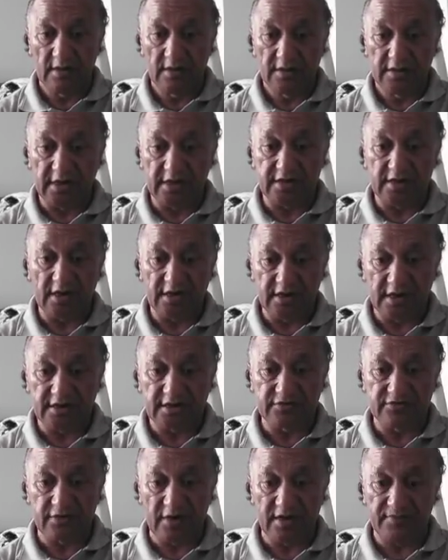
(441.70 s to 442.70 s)
that another
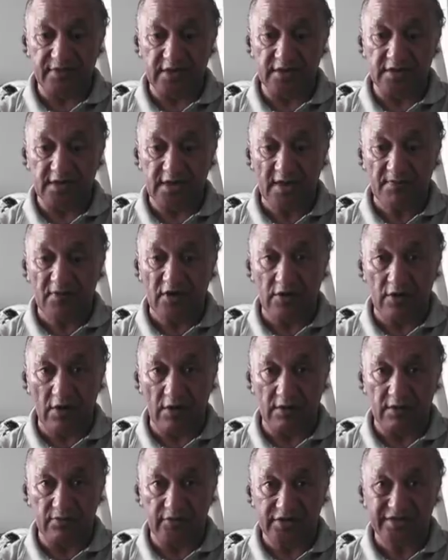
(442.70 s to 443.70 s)
tribe didn't come
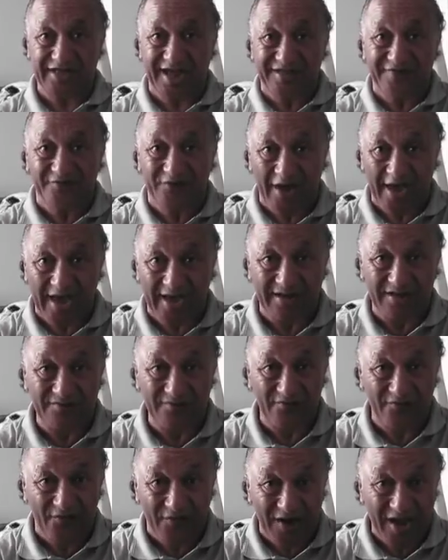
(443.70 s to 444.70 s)
along with that flag and
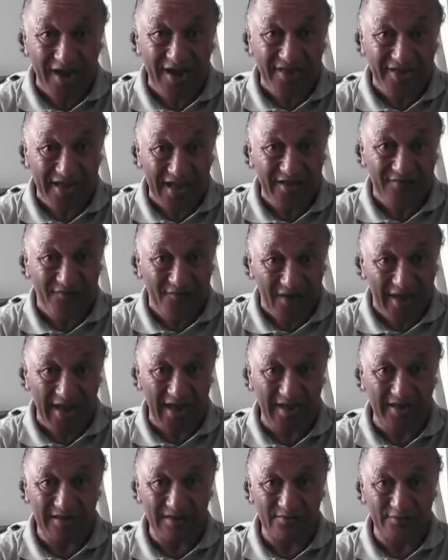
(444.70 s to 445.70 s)
fly that
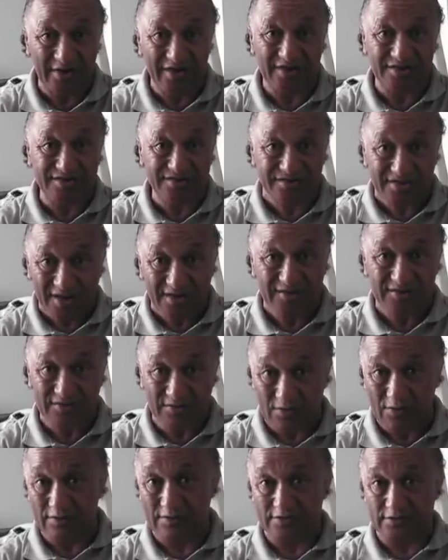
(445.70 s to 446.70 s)
flag when it's not
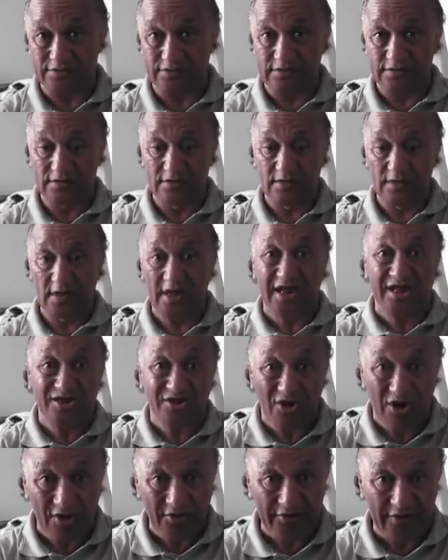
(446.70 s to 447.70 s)
yours in
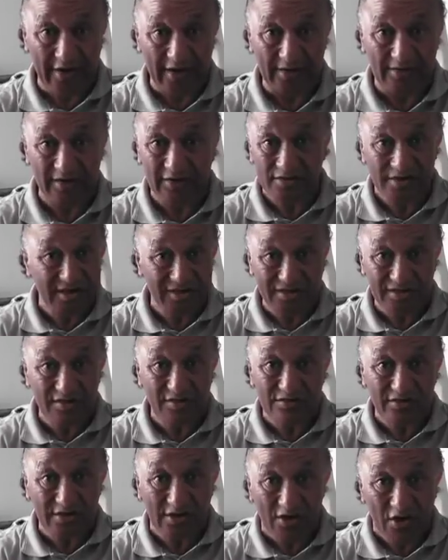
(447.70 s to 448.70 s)
contract. You didn't do
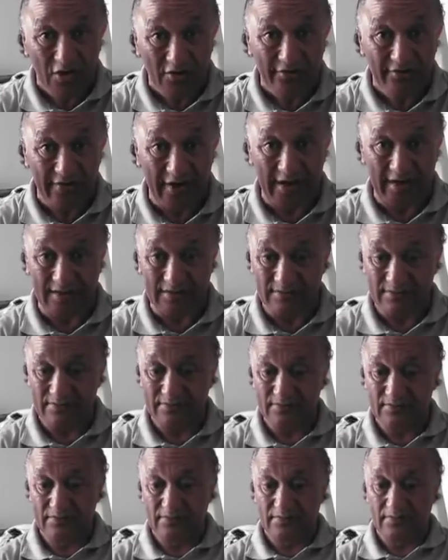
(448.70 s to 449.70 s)
the contract.
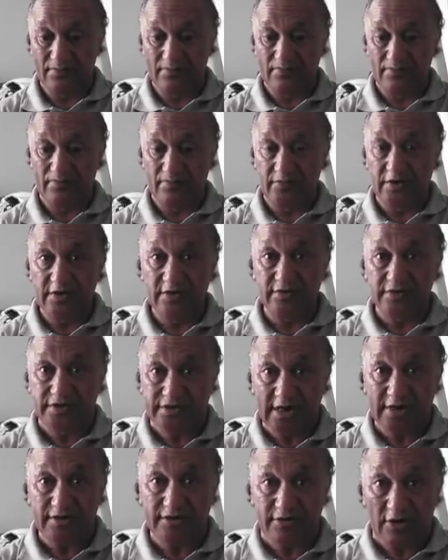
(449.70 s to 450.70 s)
You
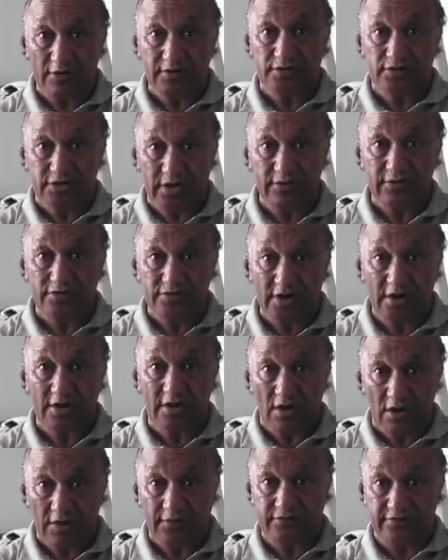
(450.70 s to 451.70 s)
did not do the
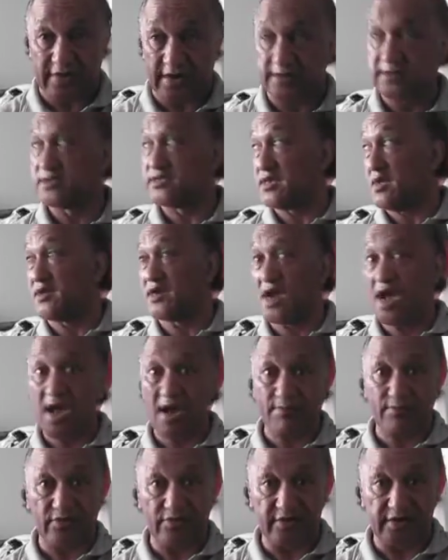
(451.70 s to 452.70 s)
contract. The
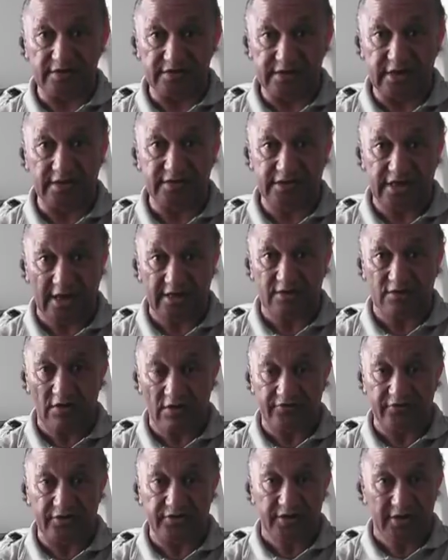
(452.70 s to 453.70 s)
Ngāpuhis did that
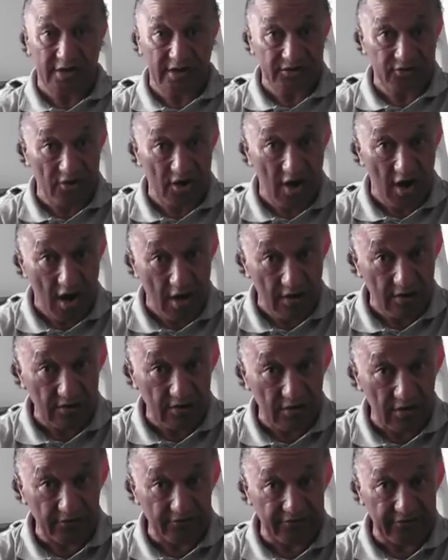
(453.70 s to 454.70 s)
contract. You get your own
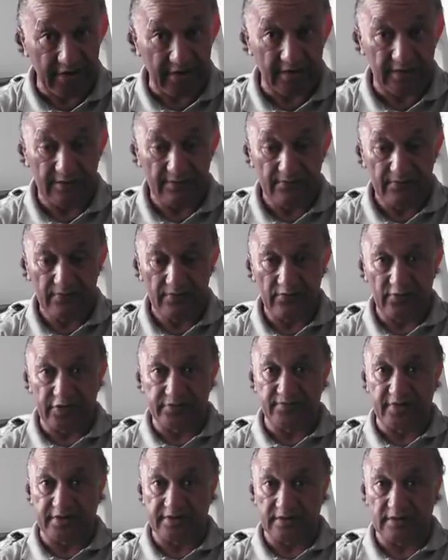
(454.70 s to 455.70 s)
contract with
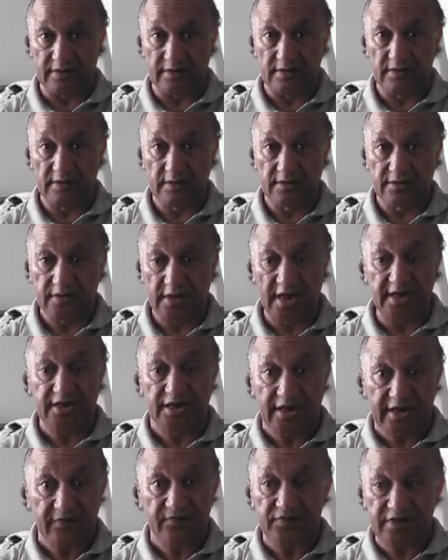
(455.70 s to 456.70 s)
Britain and
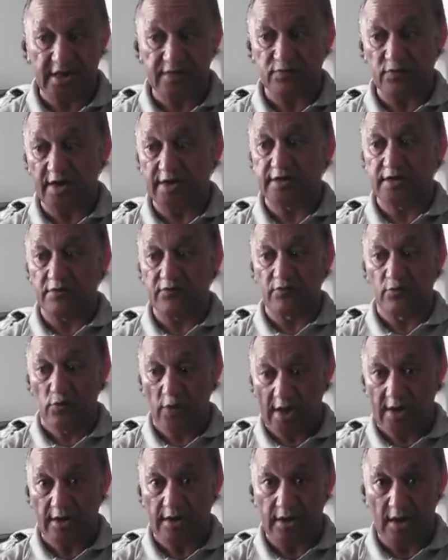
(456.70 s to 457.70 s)
leave that one
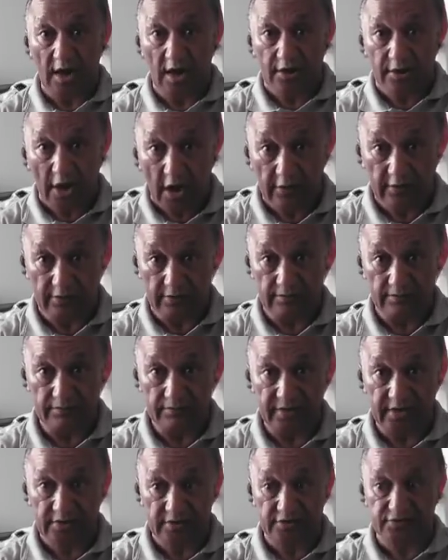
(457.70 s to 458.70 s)
well alone,
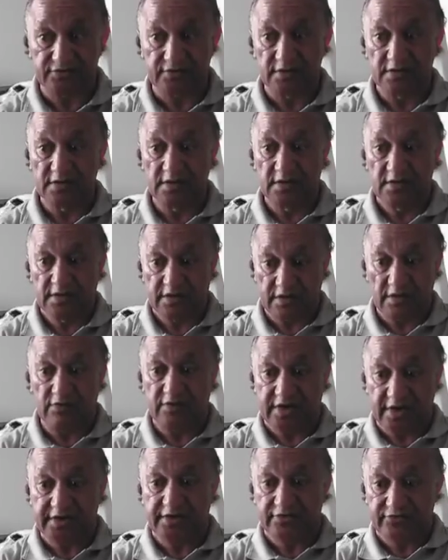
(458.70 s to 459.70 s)
because you'll
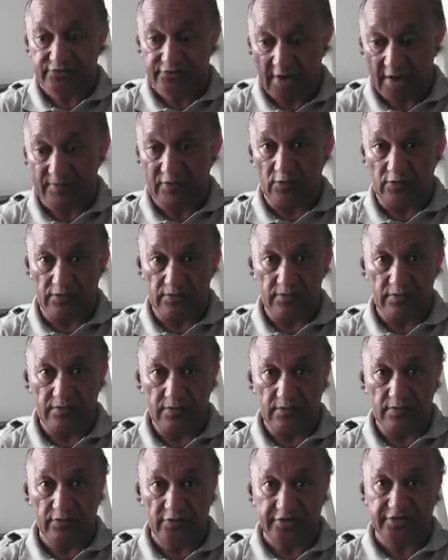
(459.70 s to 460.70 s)
get in trouble
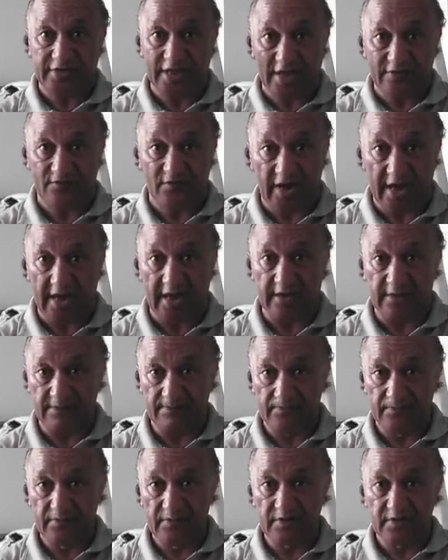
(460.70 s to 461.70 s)
with that flag
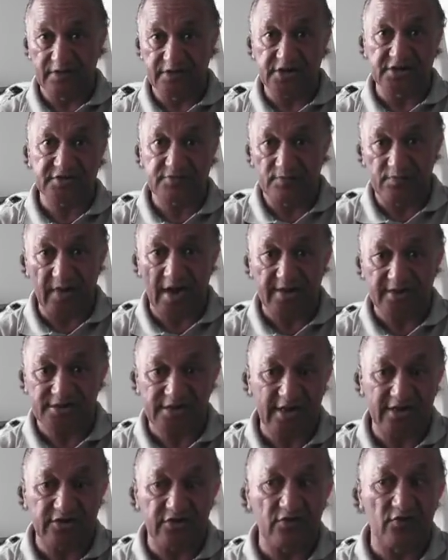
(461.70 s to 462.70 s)
just by
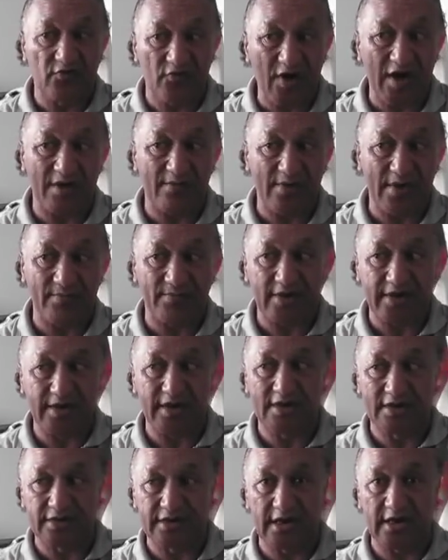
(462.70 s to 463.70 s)
saying you whakapapa
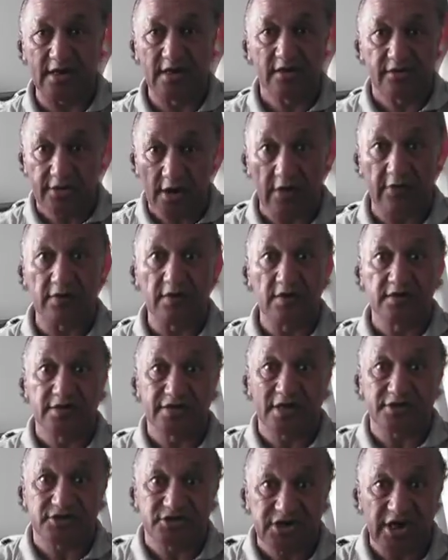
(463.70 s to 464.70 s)
here and there. No,
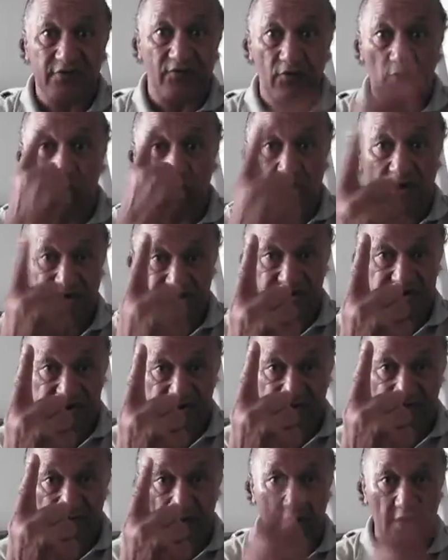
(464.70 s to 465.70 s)
one
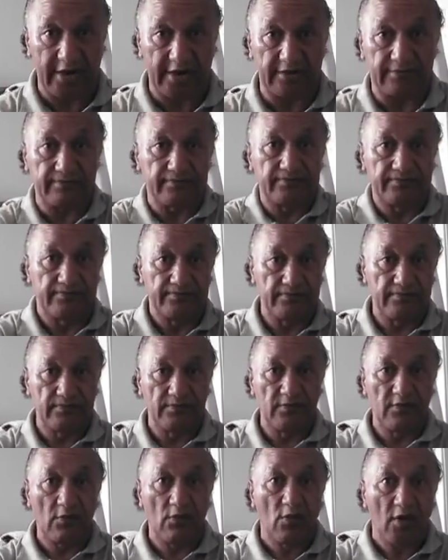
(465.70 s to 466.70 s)
chief got it.
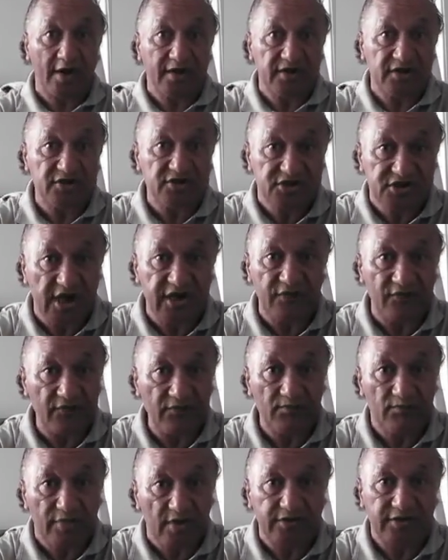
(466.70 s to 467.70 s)
One chief
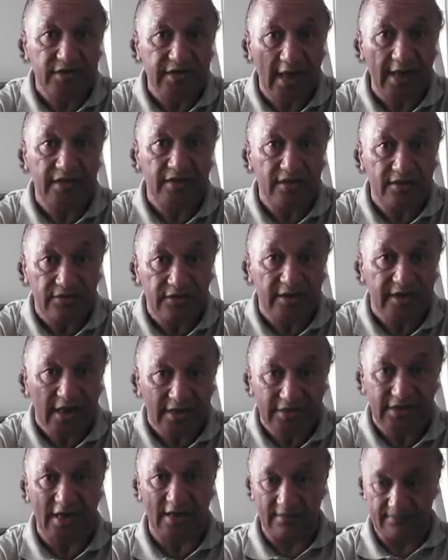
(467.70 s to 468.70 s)
put that together.